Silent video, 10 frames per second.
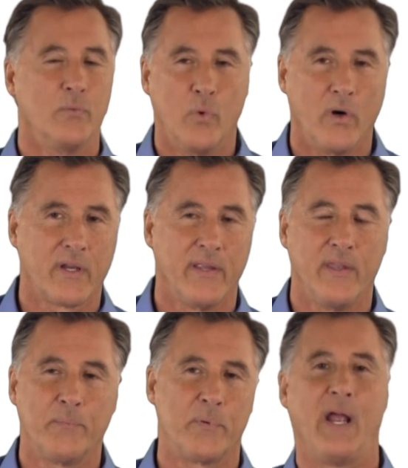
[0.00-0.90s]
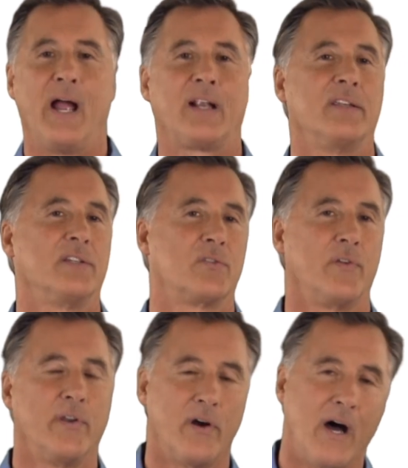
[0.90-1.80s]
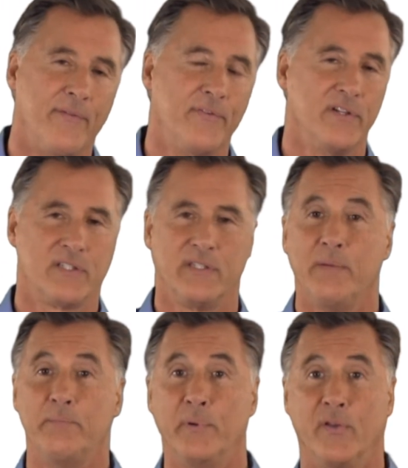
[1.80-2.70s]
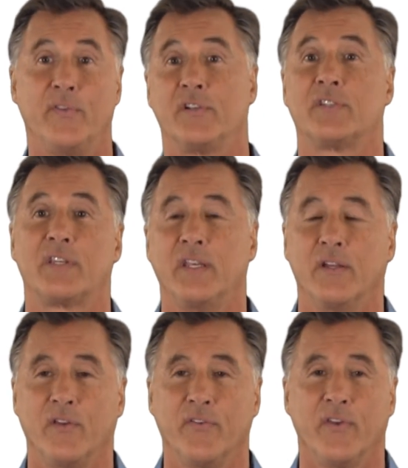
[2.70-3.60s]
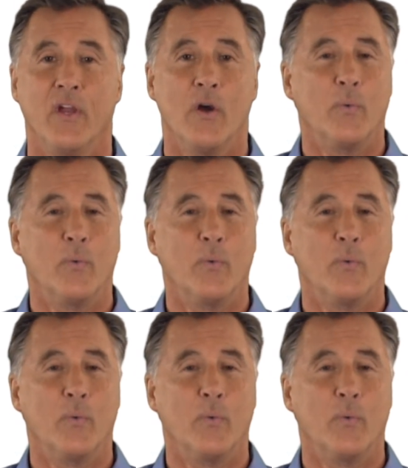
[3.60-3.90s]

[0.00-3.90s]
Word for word: work in their practice or their office, and they build their skills,